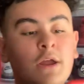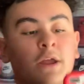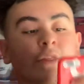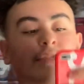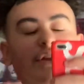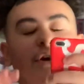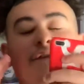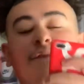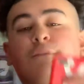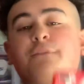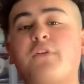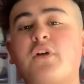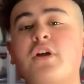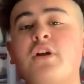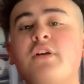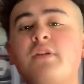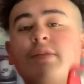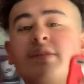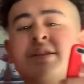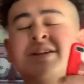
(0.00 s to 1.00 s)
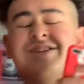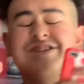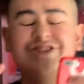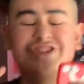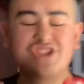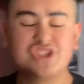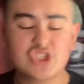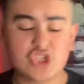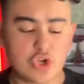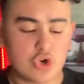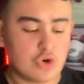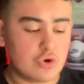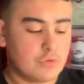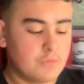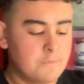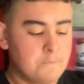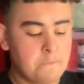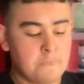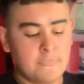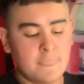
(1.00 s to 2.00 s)
The first shoe
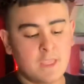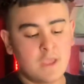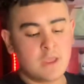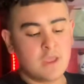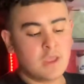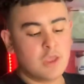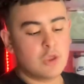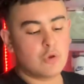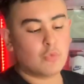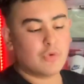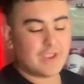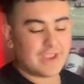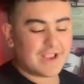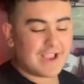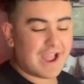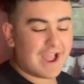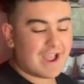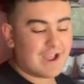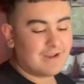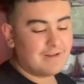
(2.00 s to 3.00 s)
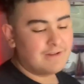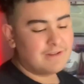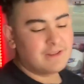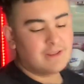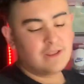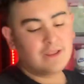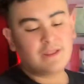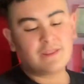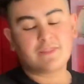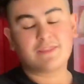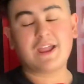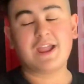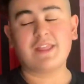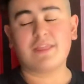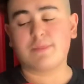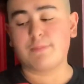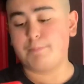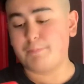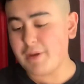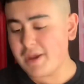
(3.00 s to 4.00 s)
we got
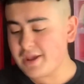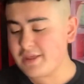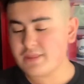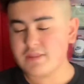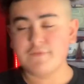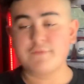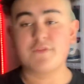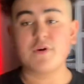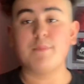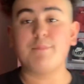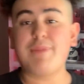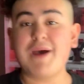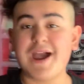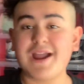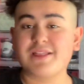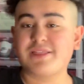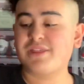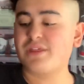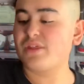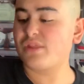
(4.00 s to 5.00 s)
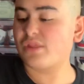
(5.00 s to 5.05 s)
that's best for back to